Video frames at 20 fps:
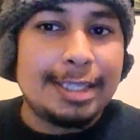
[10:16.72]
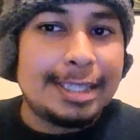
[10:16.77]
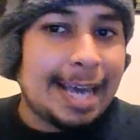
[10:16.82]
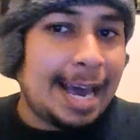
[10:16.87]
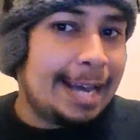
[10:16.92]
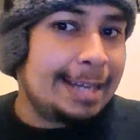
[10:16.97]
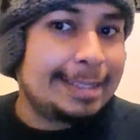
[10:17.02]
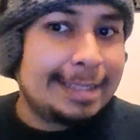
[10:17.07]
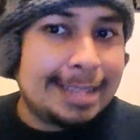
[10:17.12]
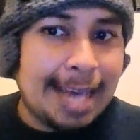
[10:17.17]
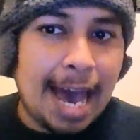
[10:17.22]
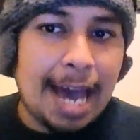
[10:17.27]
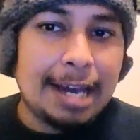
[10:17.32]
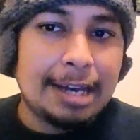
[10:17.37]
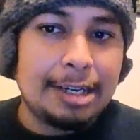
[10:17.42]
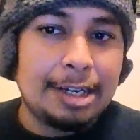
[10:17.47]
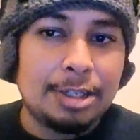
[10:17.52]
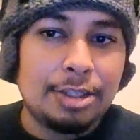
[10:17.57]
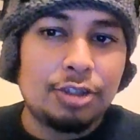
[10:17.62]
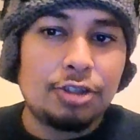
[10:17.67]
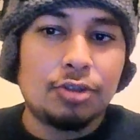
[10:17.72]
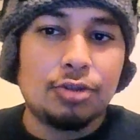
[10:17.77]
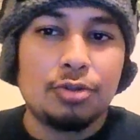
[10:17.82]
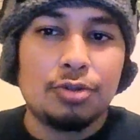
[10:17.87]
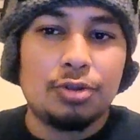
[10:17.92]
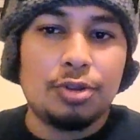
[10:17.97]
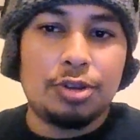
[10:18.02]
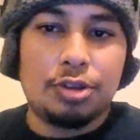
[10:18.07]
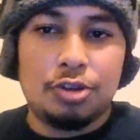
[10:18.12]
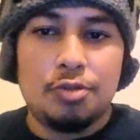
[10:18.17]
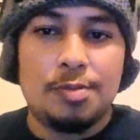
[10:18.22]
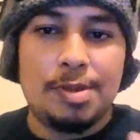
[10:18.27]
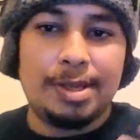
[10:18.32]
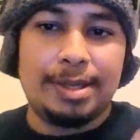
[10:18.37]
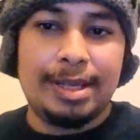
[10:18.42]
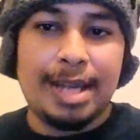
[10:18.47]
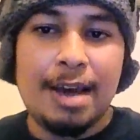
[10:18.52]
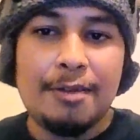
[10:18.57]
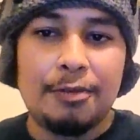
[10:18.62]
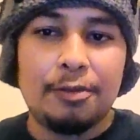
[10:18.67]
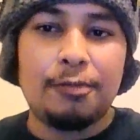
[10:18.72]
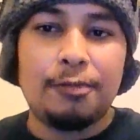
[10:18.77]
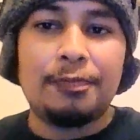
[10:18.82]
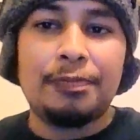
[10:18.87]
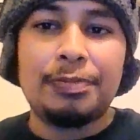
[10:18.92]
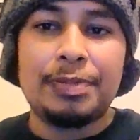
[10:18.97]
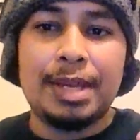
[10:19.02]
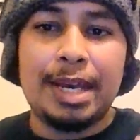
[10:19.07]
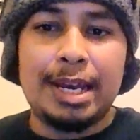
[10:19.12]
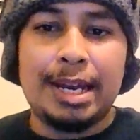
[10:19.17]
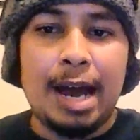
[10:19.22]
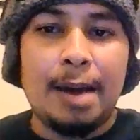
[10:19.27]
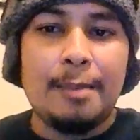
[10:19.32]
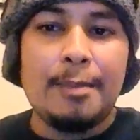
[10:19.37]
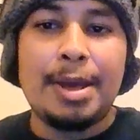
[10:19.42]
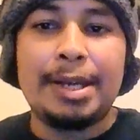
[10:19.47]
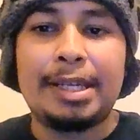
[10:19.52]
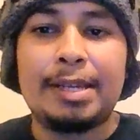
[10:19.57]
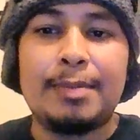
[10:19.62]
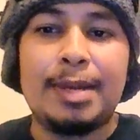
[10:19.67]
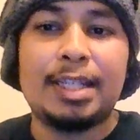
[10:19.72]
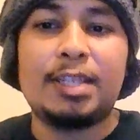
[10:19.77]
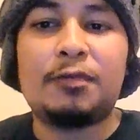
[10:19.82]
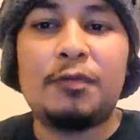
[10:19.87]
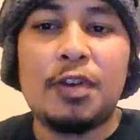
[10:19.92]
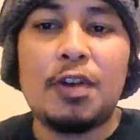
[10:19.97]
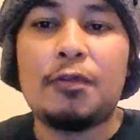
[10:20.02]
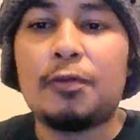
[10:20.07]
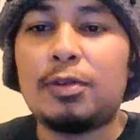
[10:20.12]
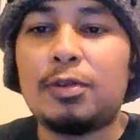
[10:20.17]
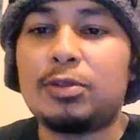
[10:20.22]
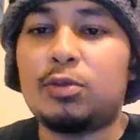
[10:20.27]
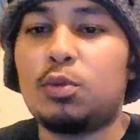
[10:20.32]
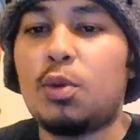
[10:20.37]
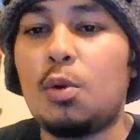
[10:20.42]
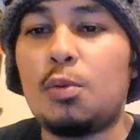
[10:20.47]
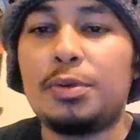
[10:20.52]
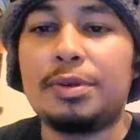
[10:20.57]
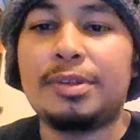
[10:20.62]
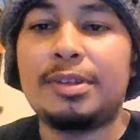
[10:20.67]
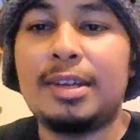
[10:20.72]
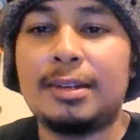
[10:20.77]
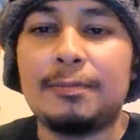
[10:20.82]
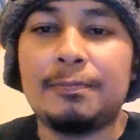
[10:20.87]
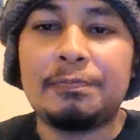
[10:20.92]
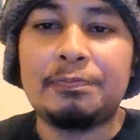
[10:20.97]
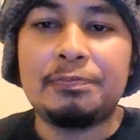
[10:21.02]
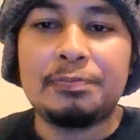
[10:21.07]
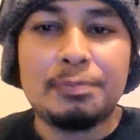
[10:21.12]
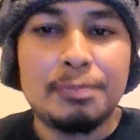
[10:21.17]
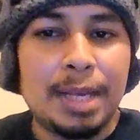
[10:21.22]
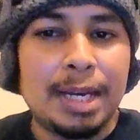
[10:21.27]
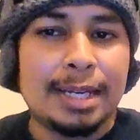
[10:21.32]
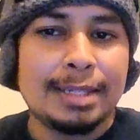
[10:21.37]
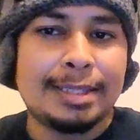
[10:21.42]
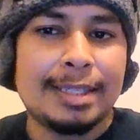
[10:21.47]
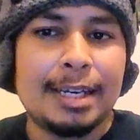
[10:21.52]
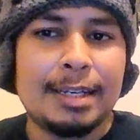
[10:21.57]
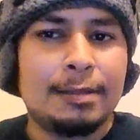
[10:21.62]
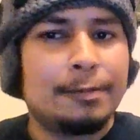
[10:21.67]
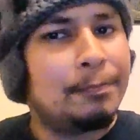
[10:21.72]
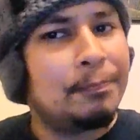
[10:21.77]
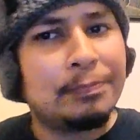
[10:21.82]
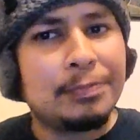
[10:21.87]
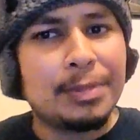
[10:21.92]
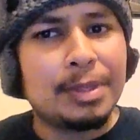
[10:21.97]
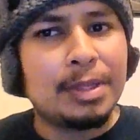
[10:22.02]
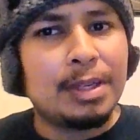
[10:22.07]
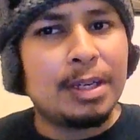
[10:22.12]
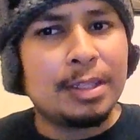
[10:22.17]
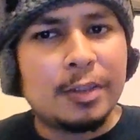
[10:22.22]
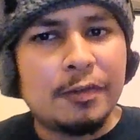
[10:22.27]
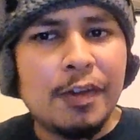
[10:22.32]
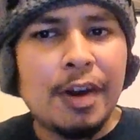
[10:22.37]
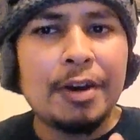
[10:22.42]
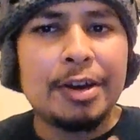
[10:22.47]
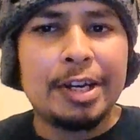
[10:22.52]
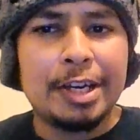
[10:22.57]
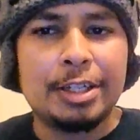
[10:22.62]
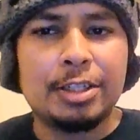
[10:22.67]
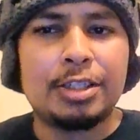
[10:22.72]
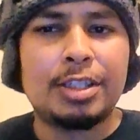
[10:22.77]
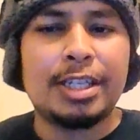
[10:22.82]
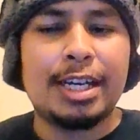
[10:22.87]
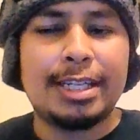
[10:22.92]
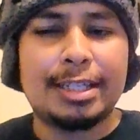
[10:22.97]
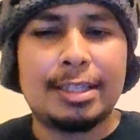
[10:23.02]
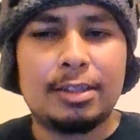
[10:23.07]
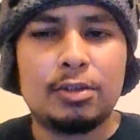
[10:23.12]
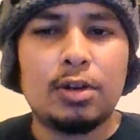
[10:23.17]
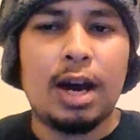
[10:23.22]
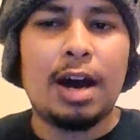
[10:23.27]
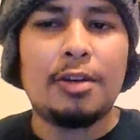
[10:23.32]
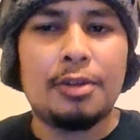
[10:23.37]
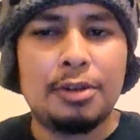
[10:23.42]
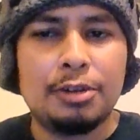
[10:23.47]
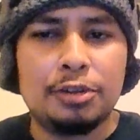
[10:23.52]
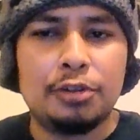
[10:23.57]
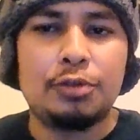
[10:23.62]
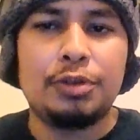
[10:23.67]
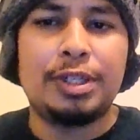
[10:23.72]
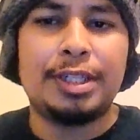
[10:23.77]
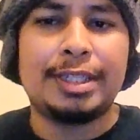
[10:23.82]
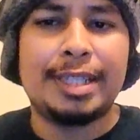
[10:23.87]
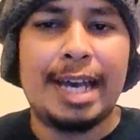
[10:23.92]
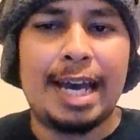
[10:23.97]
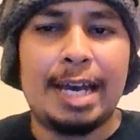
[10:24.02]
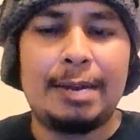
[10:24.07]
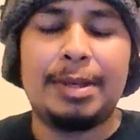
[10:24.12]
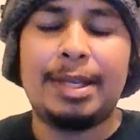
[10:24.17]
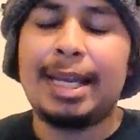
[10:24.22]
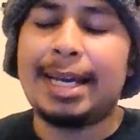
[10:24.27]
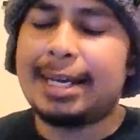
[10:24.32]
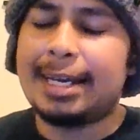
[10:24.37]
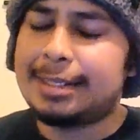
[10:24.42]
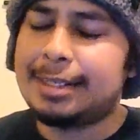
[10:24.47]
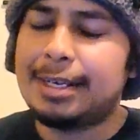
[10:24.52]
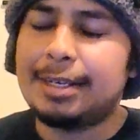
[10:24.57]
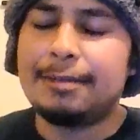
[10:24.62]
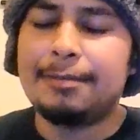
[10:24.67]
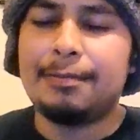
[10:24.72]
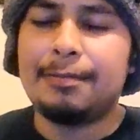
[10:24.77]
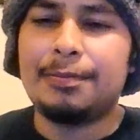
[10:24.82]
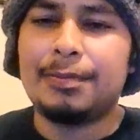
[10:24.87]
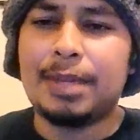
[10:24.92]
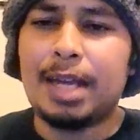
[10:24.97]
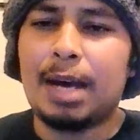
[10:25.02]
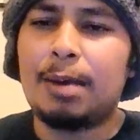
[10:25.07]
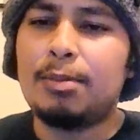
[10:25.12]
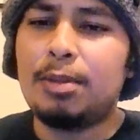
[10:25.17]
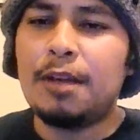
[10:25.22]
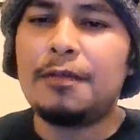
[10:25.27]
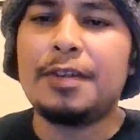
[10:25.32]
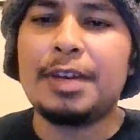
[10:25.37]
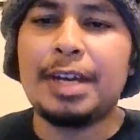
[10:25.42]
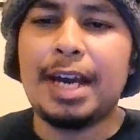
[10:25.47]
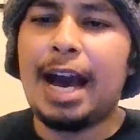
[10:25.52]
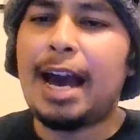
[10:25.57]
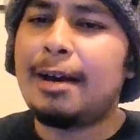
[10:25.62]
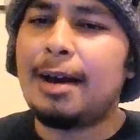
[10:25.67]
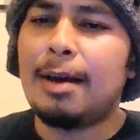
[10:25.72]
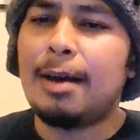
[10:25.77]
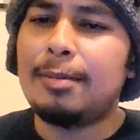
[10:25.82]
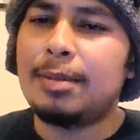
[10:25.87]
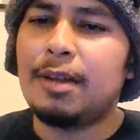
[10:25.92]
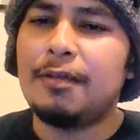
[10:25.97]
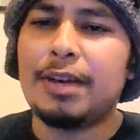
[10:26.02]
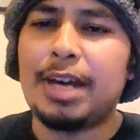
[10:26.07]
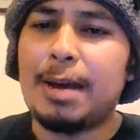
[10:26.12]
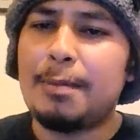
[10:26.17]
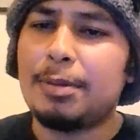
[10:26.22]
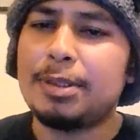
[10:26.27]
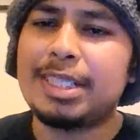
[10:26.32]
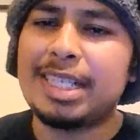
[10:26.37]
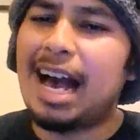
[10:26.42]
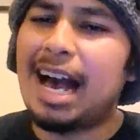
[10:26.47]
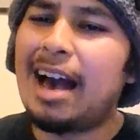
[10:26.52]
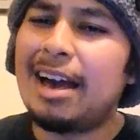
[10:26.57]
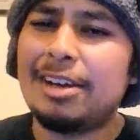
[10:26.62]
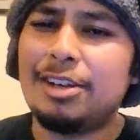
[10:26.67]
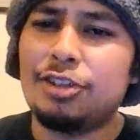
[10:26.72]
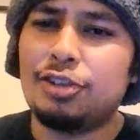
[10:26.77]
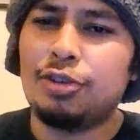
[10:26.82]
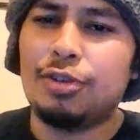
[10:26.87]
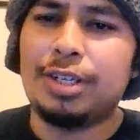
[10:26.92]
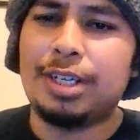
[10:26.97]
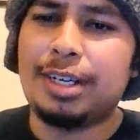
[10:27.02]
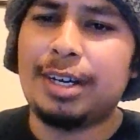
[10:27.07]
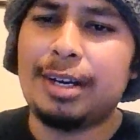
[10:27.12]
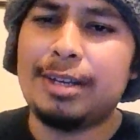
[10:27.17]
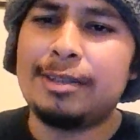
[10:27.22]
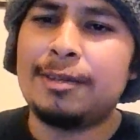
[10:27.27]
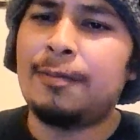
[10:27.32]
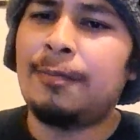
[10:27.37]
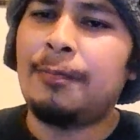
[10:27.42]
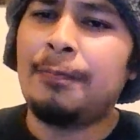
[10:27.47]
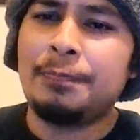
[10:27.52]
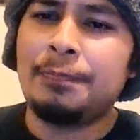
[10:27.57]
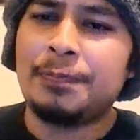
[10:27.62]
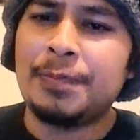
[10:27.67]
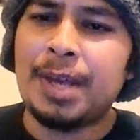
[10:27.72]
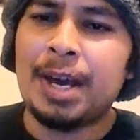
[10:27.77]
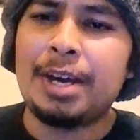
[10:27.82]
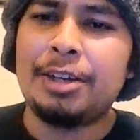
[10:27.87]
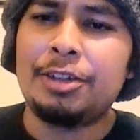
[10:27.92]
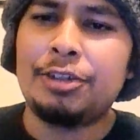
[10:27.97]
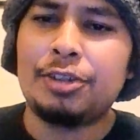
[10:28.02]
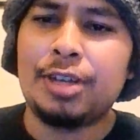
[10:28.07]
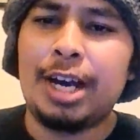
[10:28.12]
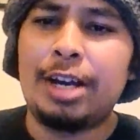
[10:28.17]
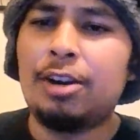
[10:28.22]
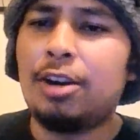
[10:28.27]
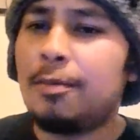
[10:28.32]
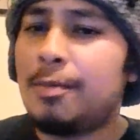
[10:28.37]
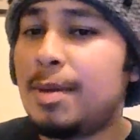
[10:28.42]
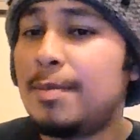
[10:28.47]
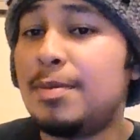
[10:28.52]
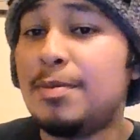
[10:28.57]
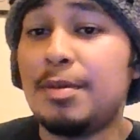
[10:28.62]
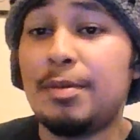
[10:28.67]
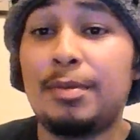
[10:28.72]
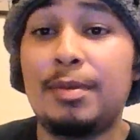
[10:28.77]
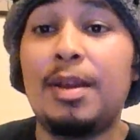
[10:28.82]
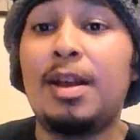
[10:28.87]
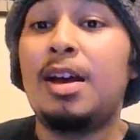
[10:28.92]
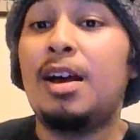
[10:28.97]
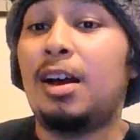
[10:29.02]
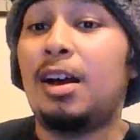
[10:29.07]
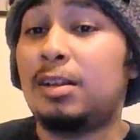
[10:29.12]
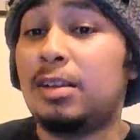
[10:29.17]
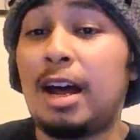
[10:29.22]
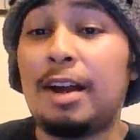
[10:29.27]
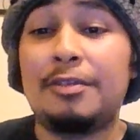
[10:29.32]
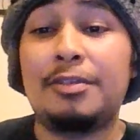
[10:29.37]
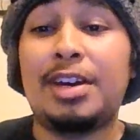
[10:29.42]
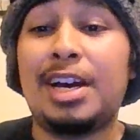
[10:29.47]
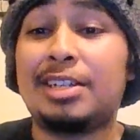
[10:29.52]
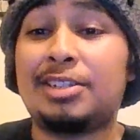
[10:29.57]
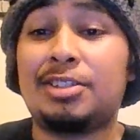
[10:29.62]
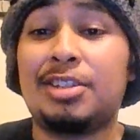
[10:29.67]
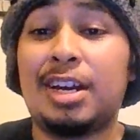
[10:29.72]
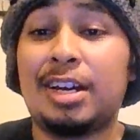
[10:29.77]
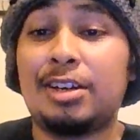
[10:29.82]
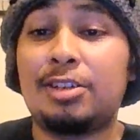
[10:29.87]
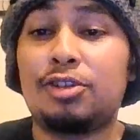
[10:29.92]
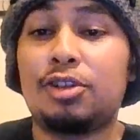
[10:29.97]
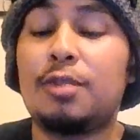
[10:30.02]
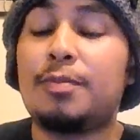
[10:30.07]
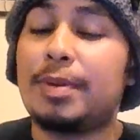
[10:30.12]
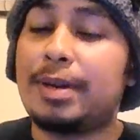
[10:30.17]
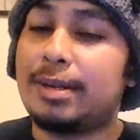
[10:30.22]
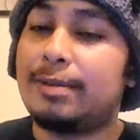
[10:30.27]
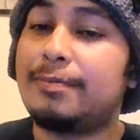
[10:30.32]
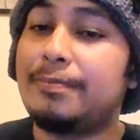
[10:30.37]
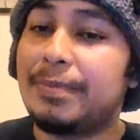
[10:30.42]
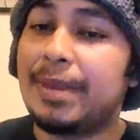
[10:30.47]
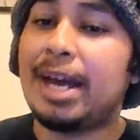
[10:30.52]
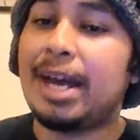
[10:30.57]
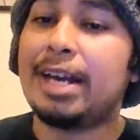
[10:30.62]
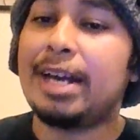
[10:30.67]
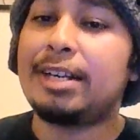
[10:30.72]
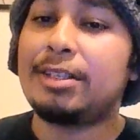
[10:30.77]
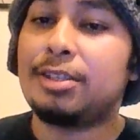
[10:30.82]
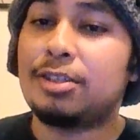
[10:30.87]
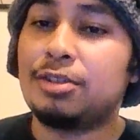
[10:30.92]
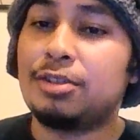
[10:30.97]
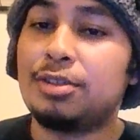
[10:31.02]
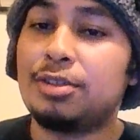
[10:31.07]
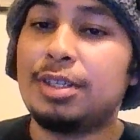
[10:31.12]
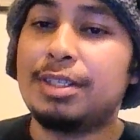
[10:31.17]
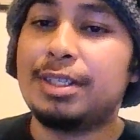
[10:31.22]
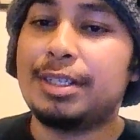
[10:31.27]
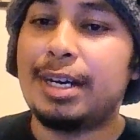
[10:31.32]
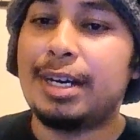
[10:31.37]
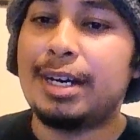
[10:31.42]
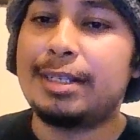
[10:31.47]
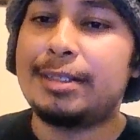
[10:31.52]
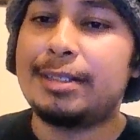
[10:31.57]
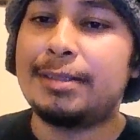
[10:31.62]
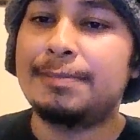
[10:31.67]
antagonists to the human level and not make them as fearful as one would think. Like I said, it's very interesting how they're doing this anime. Like I said, I'm loving. I personally, I enjoyed it, guys. I know maybe a lot of you guys are not gonna enjoy it, but I certainly did, guys.